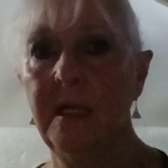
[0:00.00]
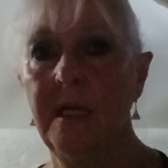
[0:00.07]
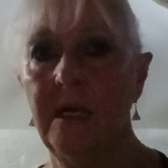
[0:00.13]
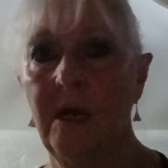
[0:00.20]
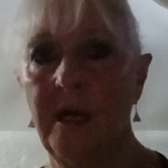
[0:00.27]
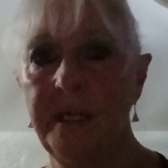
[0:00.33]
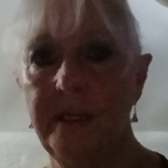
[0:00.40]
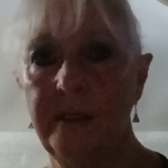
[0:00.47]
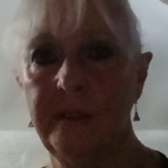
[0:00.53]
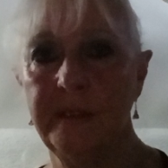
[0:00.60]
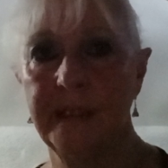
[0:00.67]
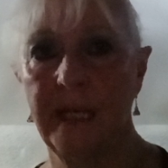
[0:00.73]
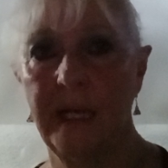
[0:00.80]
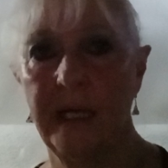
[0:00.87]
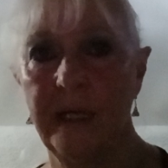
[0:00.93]
I
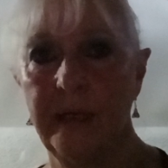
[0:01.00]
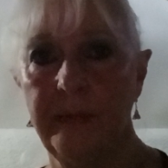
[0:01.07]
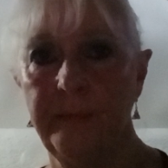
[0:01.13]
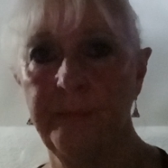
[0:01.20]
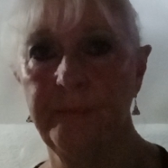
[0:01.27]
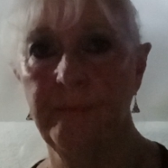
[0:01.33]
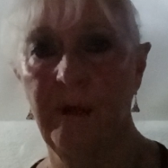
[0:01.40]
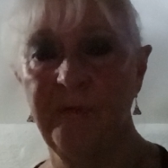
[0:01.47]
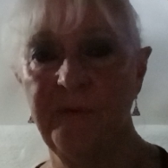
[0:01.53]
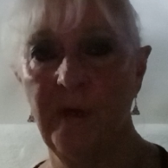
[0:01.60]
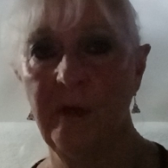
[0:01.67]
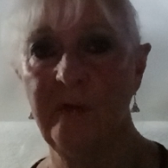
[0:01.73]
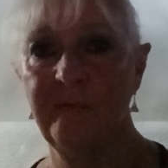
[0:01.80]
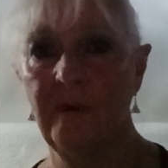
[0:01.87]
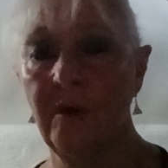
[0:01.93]
use my
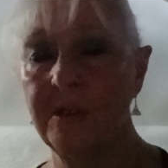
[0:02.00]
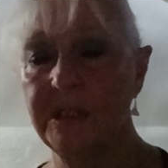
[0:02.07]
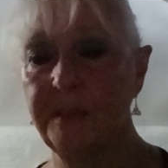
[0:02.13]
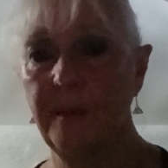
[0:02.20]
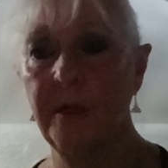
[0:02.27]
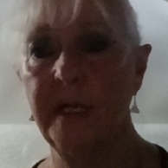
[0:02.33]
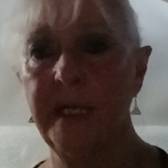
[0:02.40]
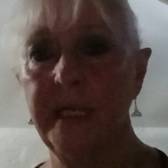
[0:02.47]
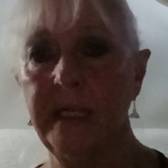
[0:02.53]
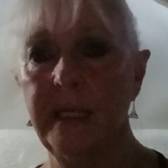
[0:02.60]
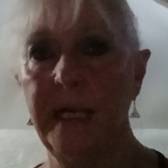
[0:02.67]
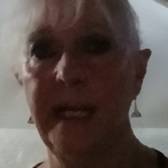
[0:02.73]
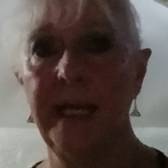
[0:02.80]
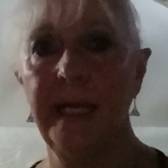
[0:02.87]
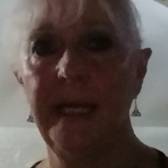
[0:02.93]
phone for
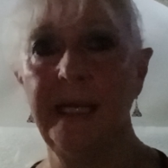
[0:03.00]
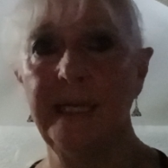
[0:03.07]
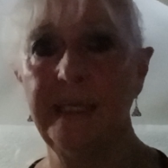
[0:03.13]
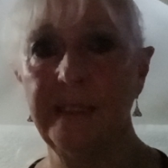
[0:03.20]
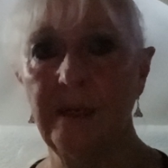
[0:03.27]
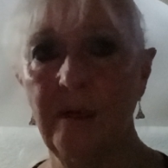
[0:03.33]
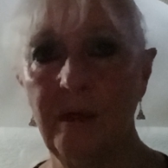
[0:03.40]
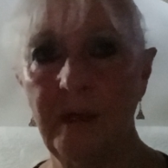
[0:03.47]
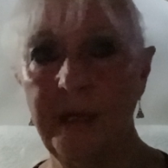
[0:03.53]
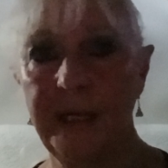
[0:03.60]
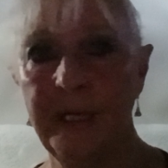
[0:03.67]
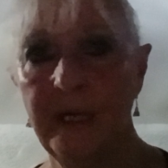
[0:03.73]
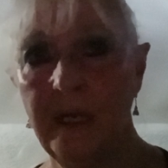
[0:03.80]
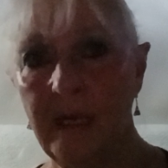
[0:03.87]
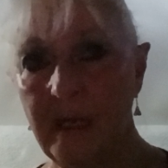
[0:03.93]
hotspotting, and I
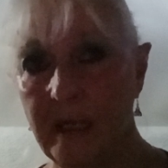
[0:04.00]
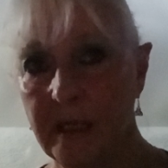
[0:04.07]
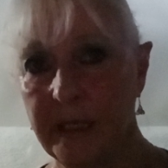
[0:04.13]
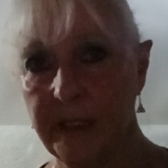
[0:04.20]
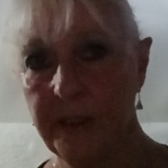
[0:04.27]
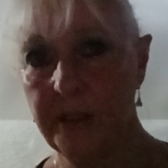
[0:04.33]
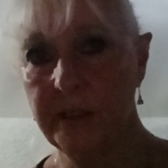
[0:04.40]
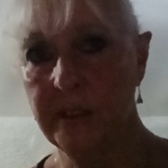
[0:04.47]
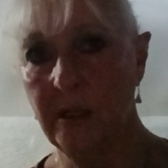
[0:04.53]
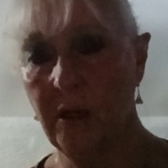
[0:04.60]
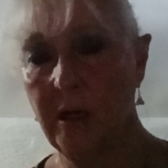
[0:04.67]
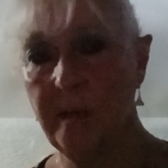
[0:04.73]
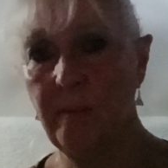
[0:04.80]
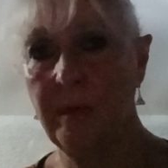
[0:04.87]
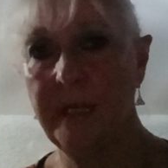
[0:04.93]
can use
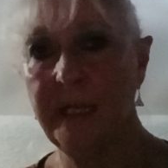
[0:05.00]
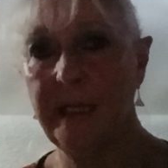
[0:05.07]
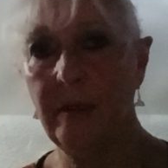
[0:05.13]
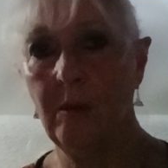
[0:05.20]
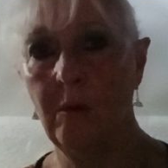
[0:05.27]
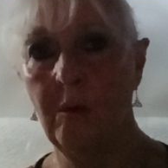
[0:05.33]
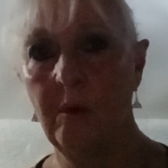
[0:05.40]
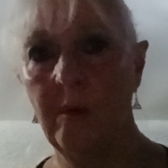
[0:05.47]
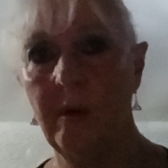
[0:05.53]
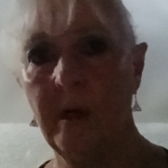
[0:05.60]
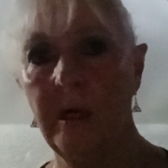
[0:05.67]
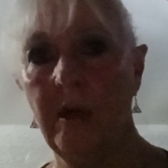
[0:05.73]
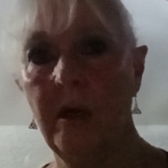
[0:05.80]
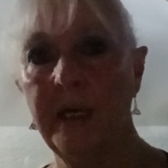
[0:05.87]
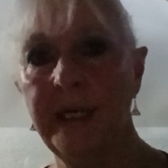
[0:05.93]
library, or
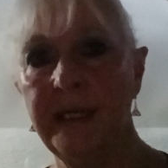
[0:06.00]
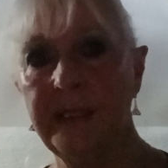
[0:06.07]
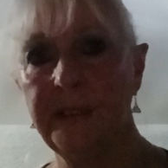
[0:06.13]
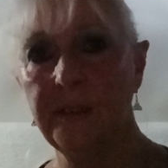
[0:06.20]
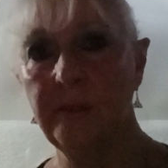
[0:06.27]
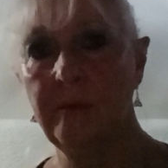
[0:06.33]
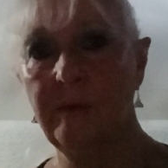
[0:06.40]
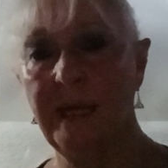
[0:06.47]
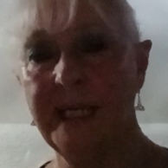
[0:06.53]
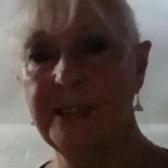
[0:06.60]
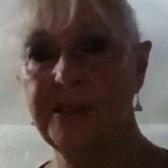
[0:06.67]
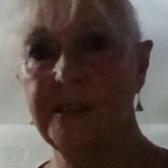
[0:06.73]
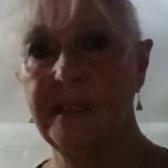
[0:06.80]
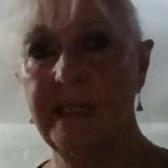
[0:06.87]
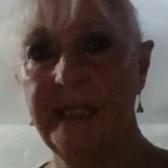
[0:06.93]
I do
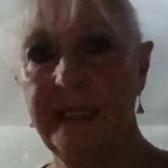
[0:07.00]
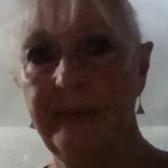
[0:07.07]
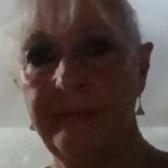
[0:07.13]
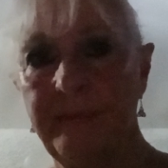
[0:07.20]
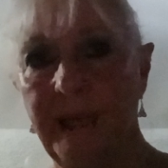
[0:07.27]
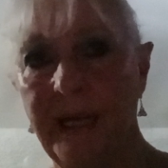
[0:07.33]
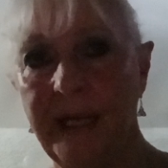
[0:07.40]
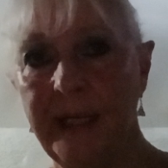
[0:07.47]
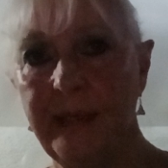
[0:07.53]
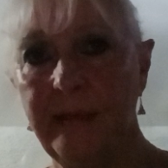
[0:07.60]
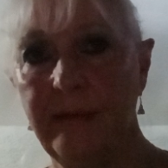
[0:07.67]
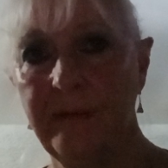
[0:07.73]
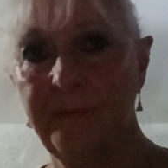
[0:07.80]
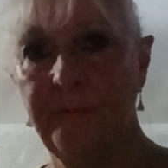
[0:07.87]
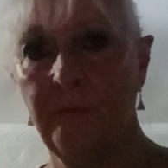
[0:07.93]
actually pay
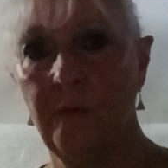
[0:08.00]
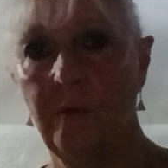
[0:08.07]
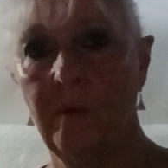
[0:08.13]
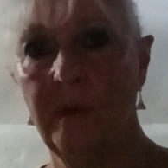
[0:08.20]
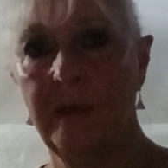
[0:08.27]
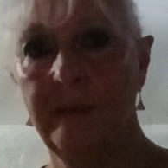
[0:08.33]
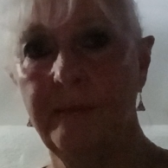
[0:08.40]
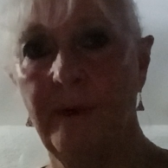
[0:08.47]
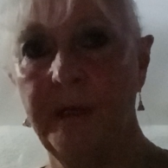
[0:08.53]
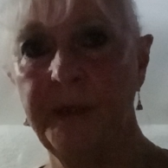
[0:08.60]
for my